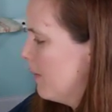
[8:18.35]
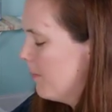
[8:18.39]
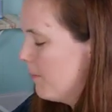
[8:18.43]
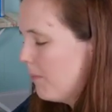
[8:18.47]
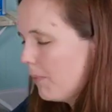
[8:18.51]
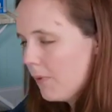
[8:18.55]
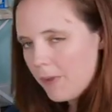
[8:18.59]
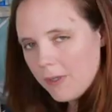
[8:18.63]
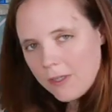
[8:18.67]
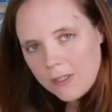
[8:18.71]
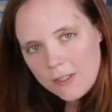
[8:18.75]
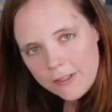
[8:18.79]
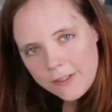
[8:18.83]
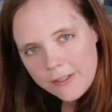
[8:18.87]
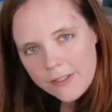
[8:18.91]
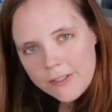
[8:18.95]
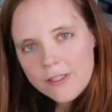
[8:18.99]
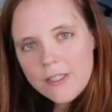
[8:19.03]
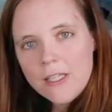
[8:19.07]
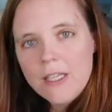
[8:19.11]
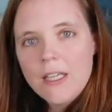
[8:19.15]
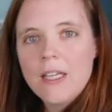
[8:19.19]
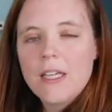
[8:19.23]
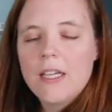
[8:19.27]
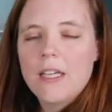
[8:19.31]
borders,
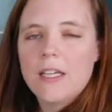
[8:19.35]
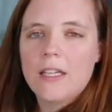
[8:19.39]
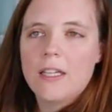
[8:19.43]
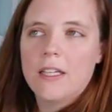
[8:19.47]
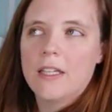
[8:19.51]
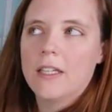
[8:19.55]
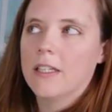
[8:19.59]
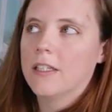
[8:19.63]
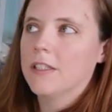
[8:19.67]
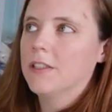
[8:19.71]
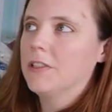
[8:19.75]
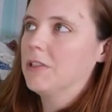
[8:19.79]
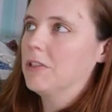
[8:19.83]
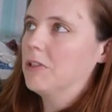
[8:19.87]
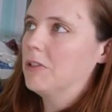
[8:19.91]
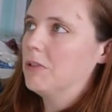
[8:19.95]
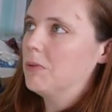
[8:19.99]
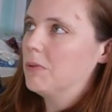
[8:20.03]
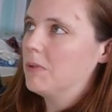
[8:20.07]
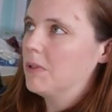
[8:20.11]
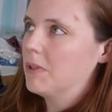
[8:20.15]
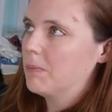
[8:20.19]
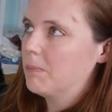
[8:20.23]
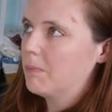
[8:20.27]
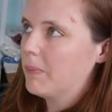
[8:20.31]
and I do it
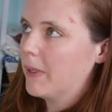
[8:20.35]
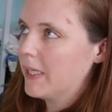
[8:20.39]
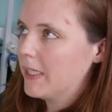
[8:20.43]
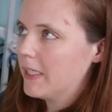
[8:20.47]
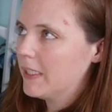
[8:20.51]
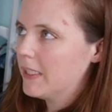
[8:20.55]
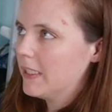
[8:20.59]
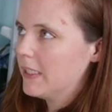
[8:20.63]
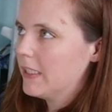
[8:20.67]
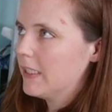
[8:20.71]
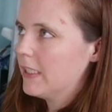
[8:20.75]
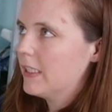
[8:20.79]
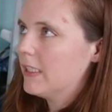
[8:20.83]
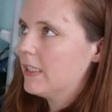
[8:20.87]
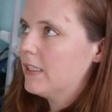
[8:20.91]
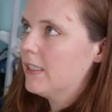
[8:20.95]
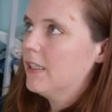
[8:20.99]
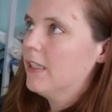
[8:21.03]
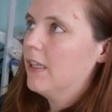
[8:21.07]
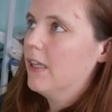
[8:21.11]
with binding,